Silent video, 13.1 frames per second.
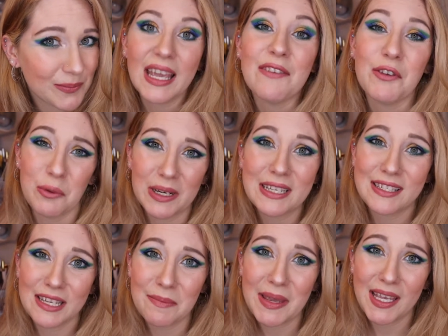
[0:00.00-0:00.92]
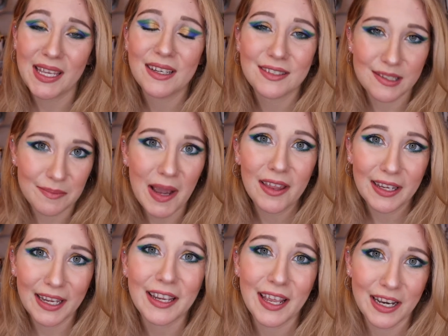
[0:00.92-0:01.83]
If you want to see me
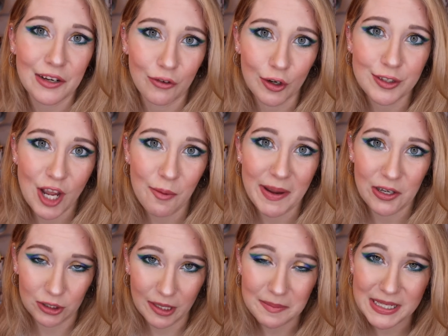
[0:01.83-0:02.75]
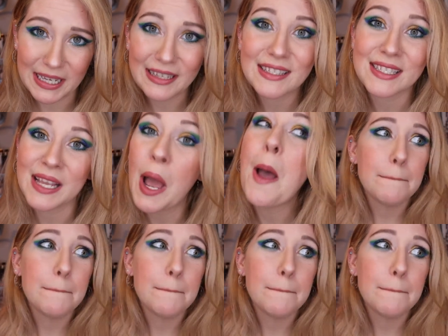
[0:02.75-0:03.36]
smelling and getting grossed out by old lipsticks,